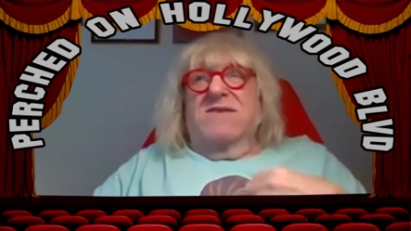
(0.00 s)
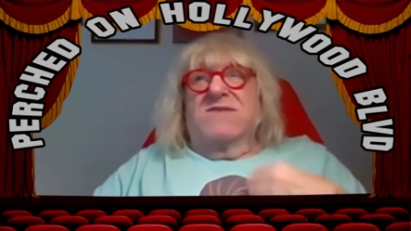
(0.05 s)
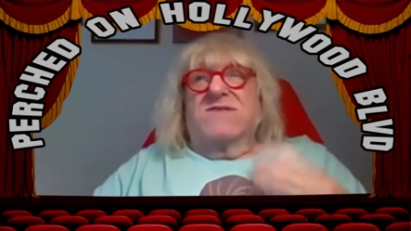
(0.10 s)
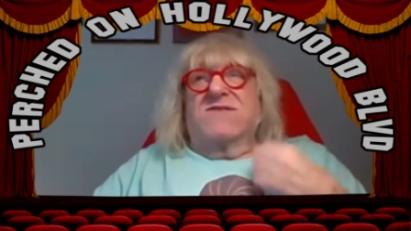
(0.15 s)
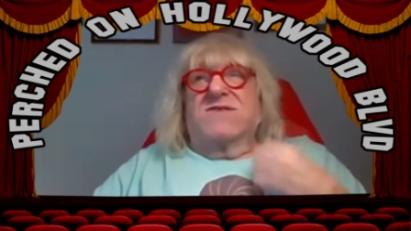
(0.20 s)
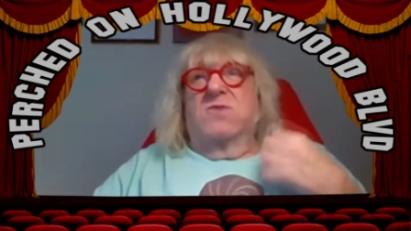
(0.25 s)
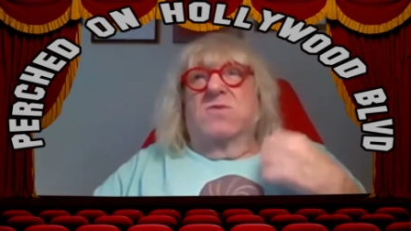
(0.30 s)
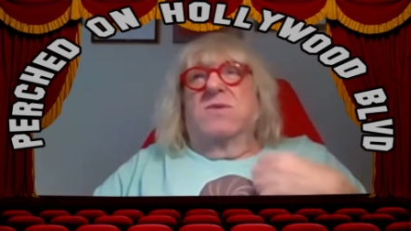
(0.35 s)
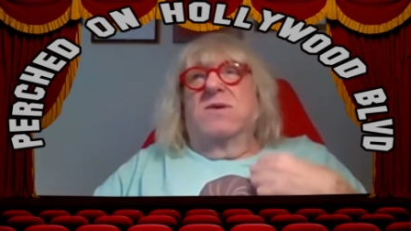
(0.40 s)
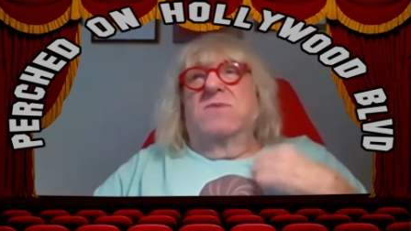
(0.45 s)
And
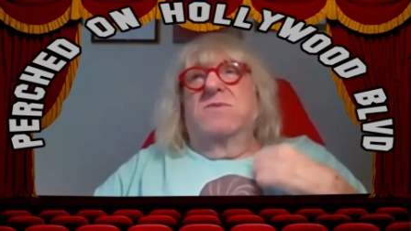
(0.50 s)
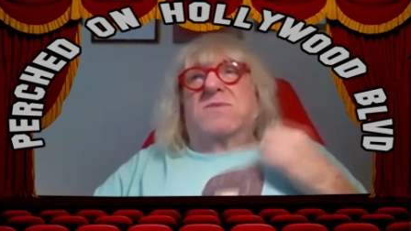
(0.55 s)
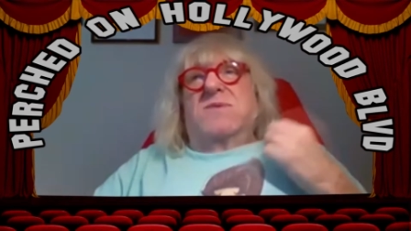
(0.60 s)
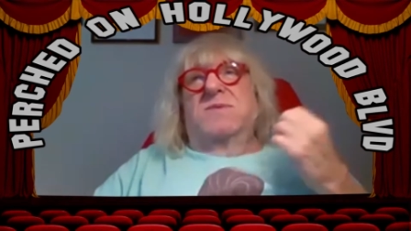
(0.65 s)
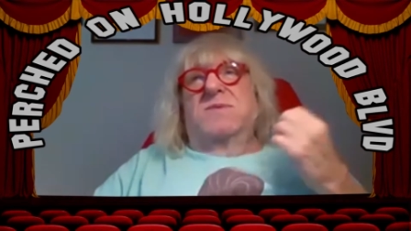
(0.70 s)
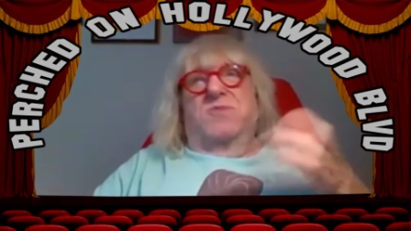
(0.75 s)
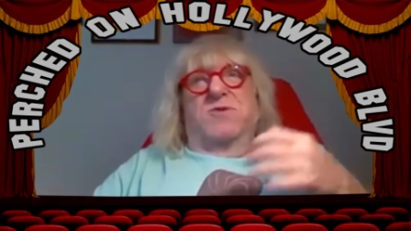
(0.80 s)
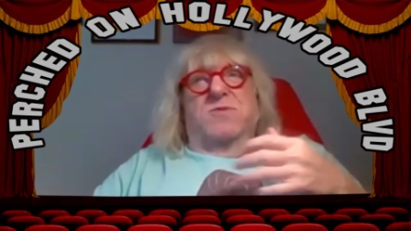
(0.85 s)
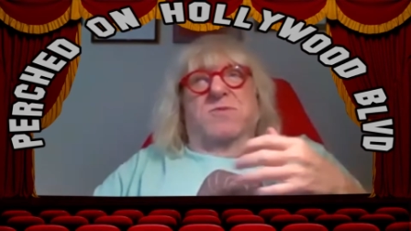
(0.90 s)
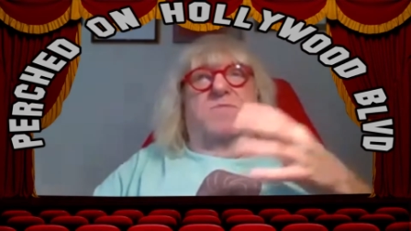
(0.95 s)
so we
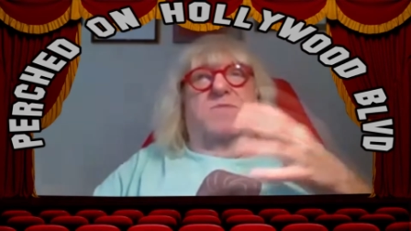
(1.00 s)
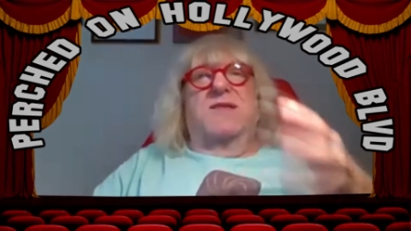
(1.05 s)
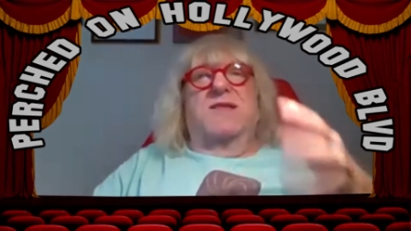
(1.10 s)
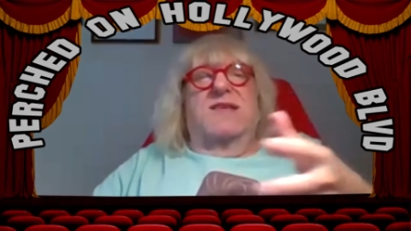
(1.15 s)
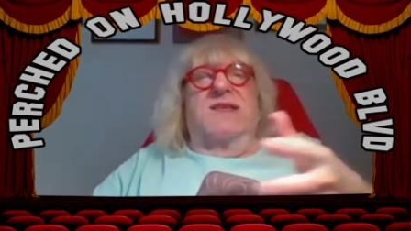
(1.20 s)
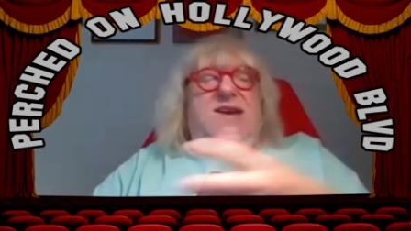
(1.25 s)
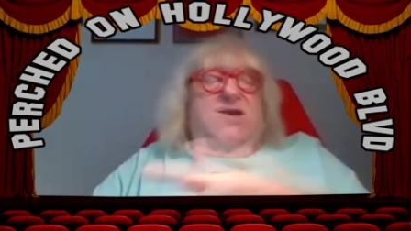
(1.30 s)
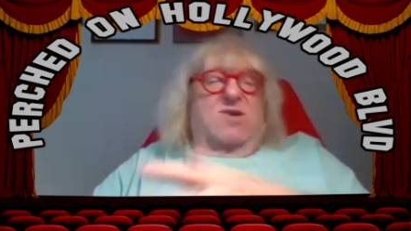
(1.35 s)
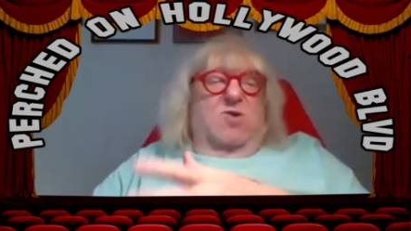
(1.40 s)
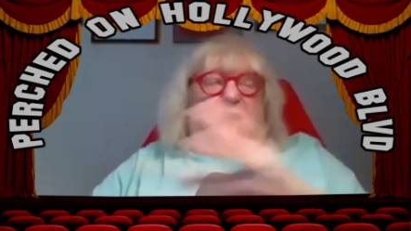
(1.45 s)
we put
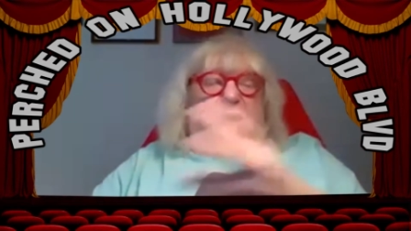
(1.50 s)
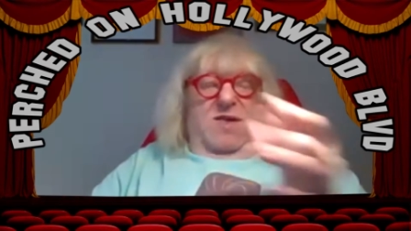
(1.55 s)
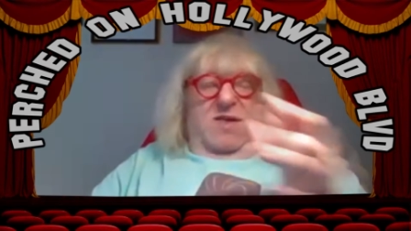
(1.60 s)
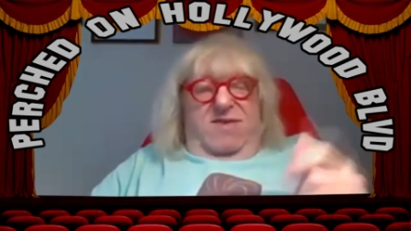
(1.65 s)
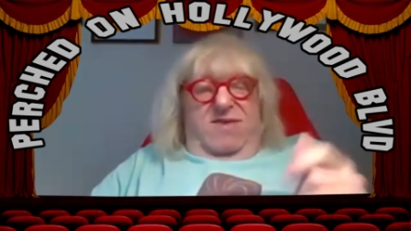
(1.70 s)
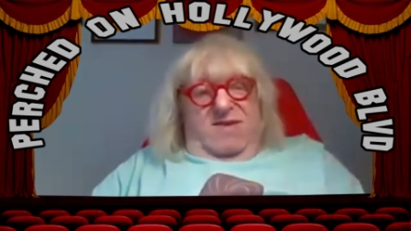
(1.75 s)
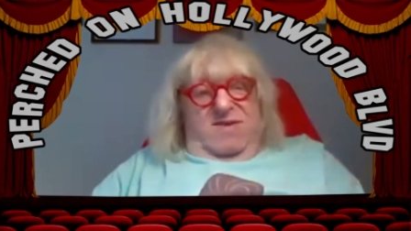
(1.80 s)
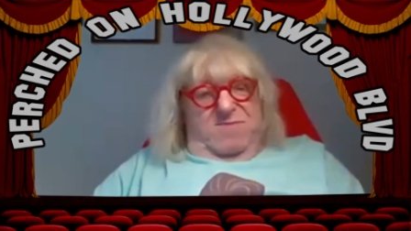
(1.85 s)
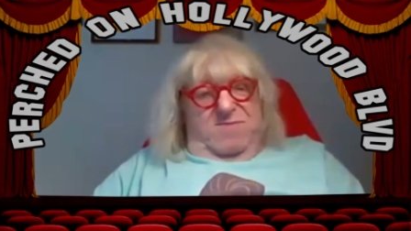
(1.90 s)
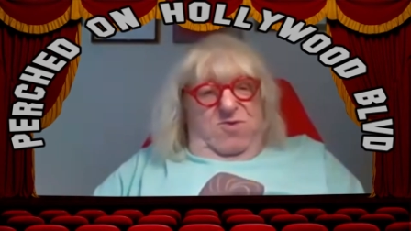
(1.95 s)
Billy in all
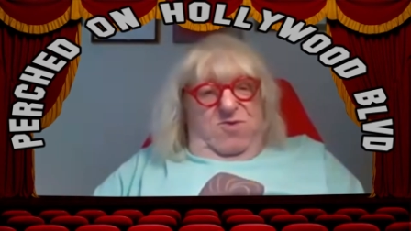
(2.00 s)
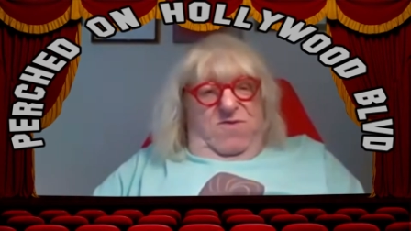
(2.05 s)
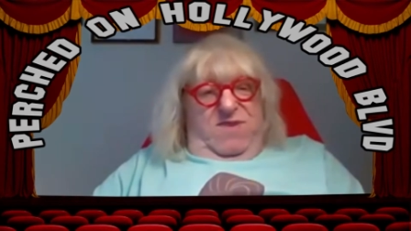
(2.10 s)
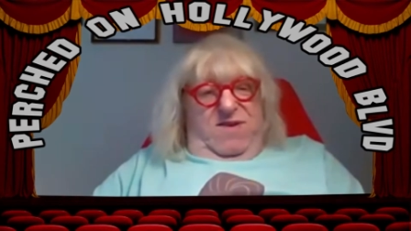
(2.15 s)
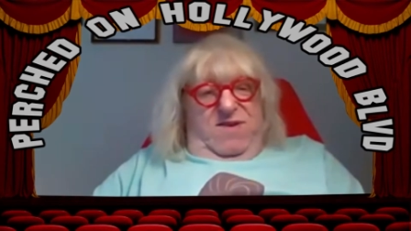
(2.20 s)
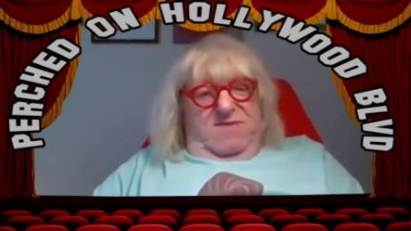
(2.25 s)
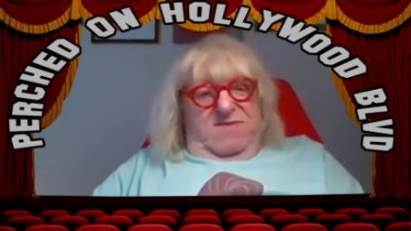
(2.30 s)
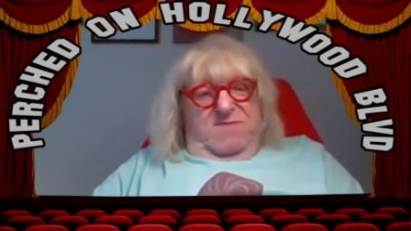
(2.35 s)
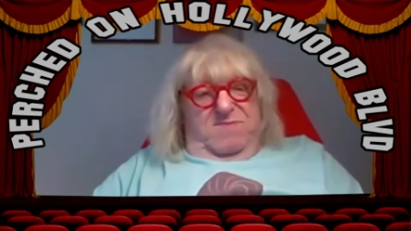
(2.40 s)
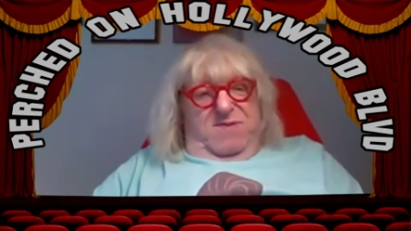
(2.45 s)
of these
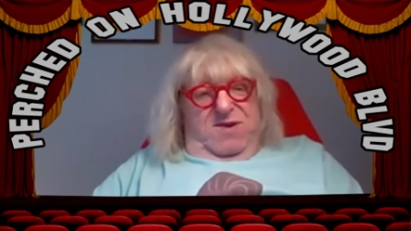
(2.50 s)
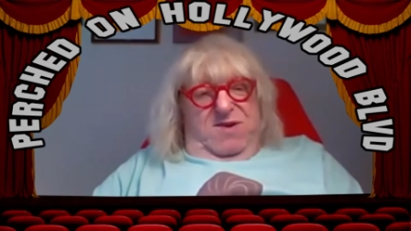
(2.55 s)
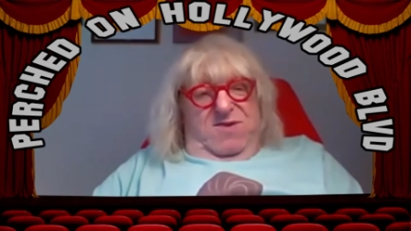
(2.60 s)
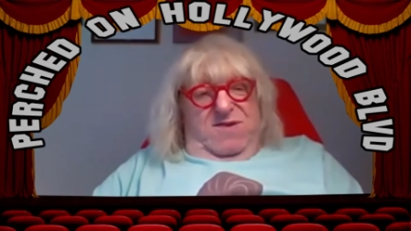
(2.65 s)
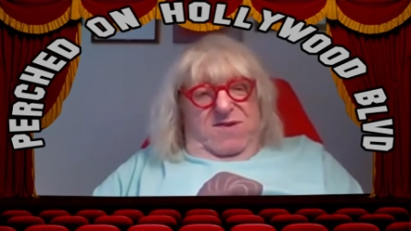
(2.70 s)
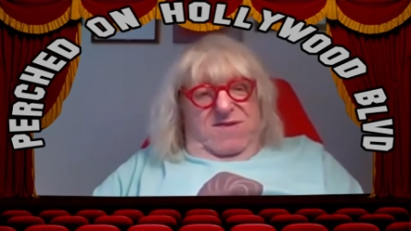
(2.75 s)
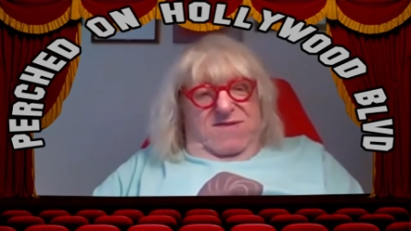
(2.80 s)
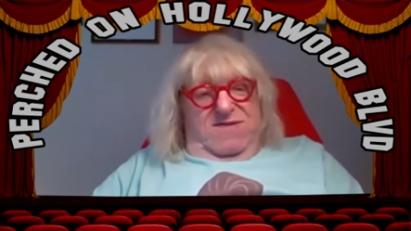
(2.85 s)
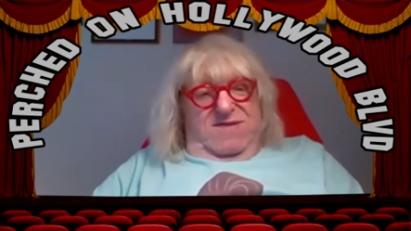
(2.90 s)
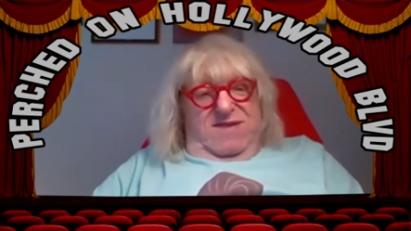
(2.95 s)
movies because.